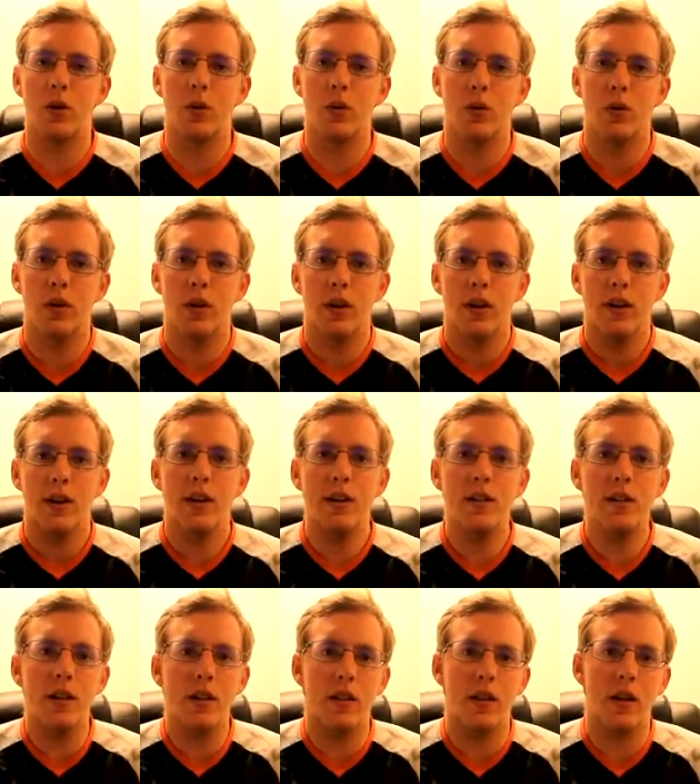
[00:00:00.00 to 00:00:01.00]
And so
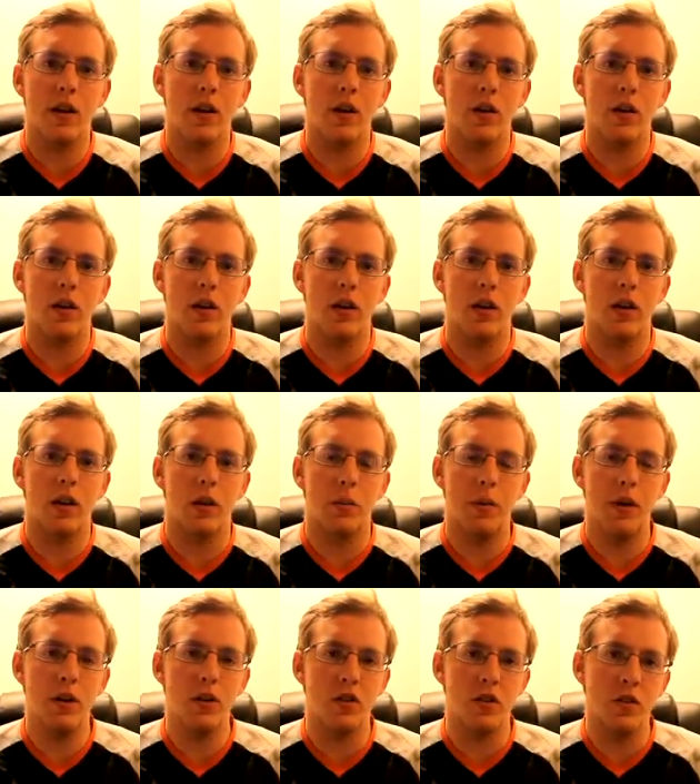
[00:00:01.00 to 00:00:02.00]
he's sitting
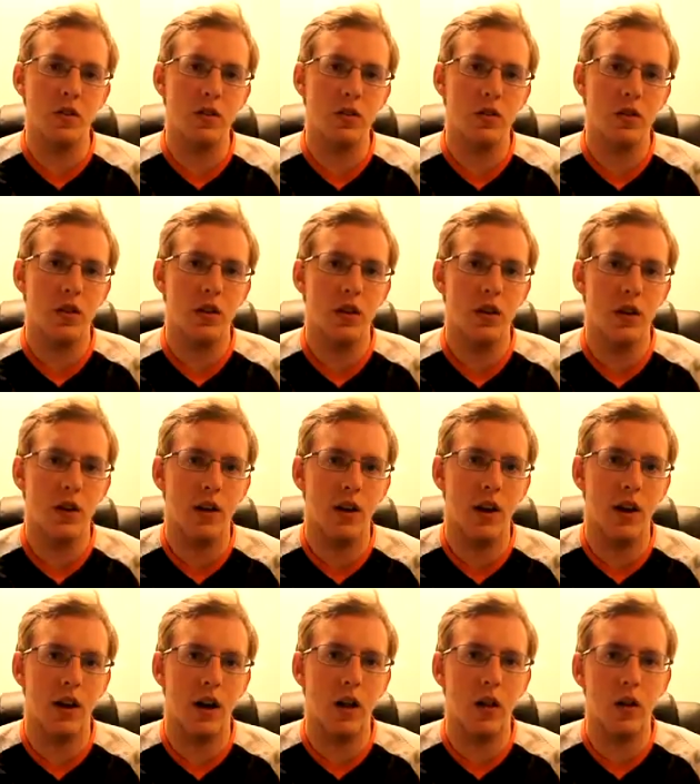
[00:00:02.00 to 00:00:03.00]
there on the
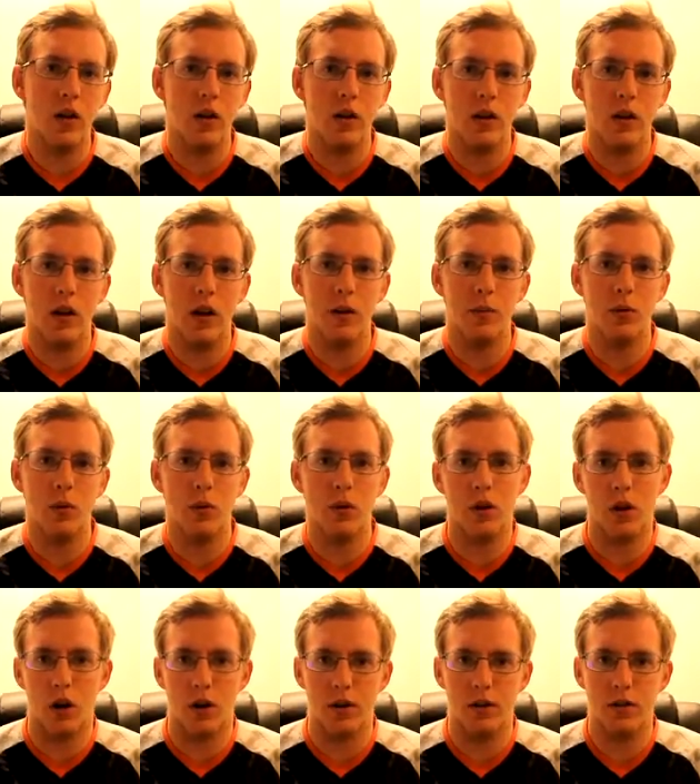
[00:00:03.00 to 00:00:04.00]
benches, and
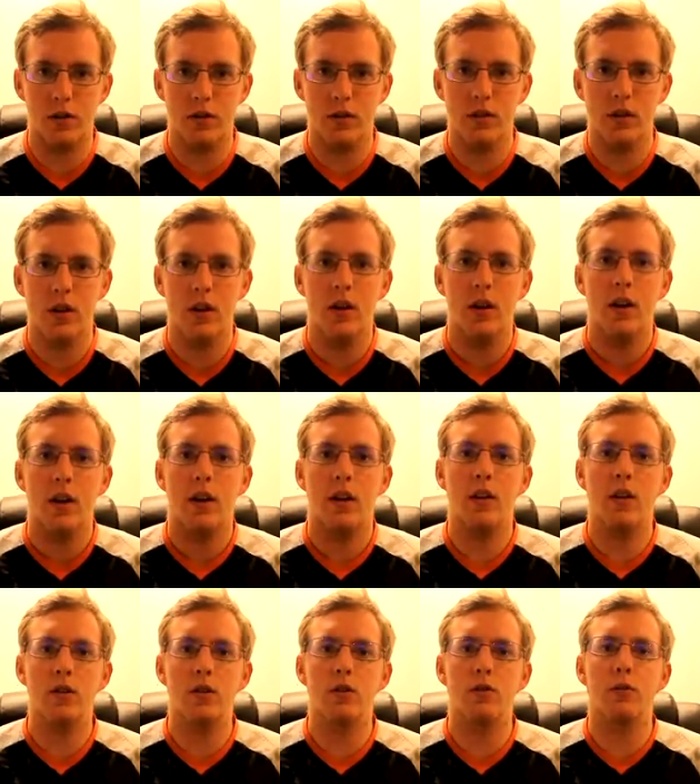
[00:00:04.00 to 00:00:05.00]
I'm doing carts,
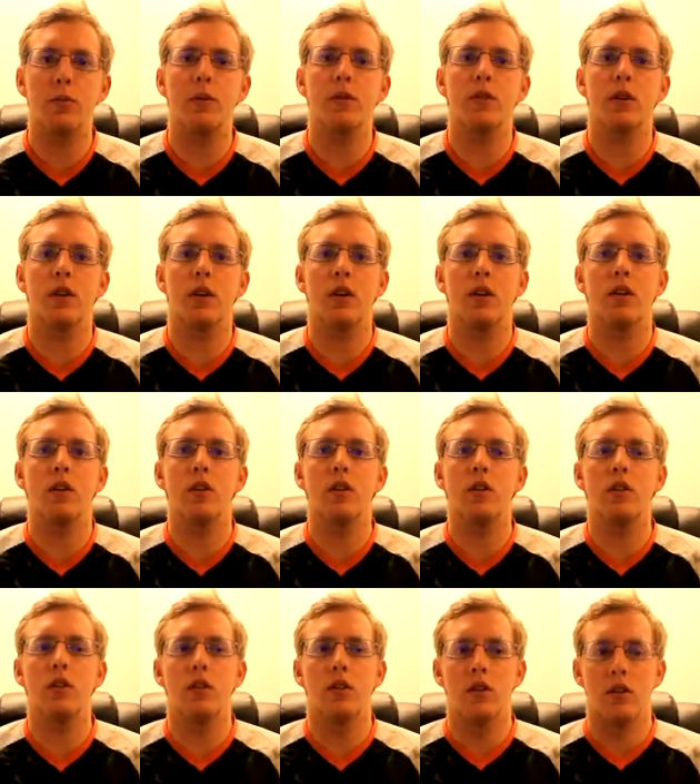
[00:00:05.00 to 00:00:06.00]
and he looks over at me, he's
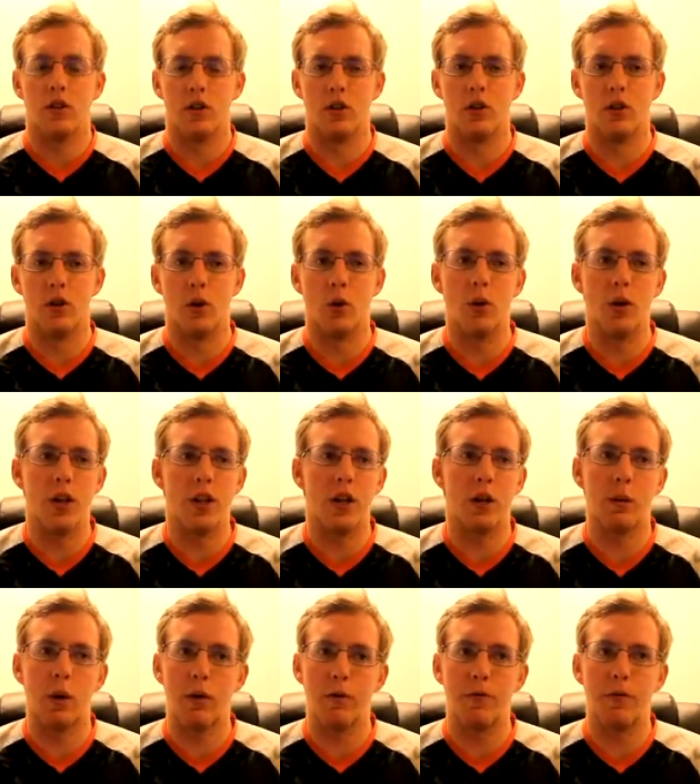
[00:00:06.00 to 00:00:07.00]
like, "Do
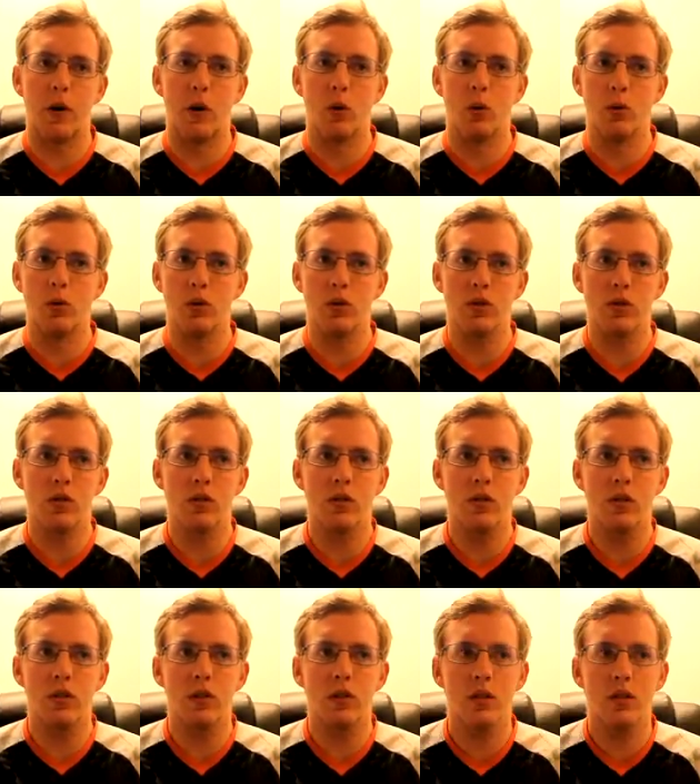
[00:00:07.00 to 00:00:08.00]
you know anything about
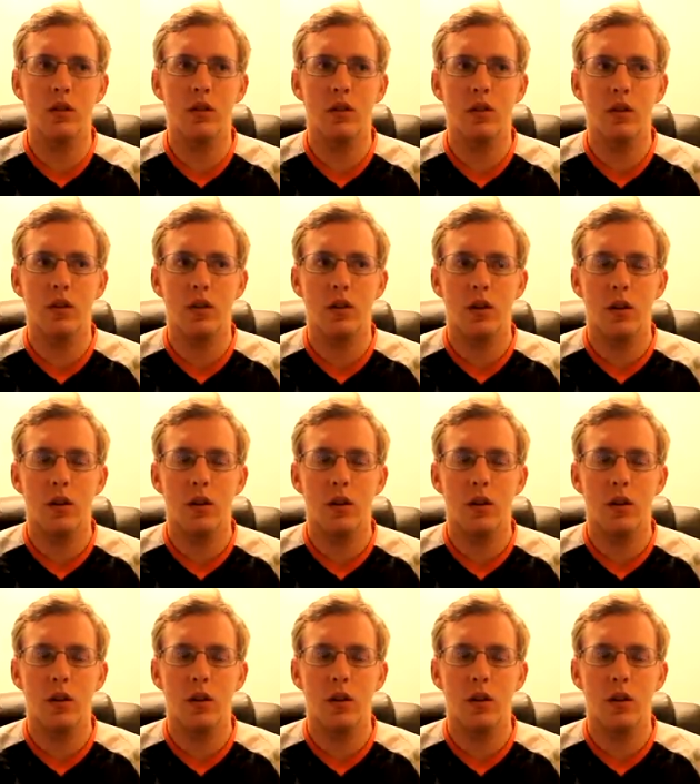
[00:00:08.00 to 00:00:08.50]
phones?"